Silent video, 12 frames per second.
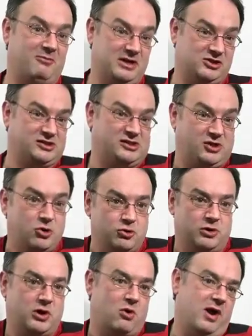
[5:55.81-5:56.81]
we just
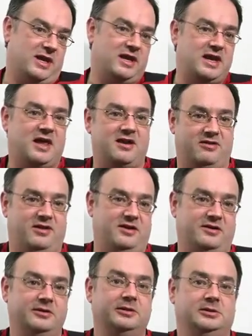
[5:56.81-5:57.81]
couldn't quite get it there.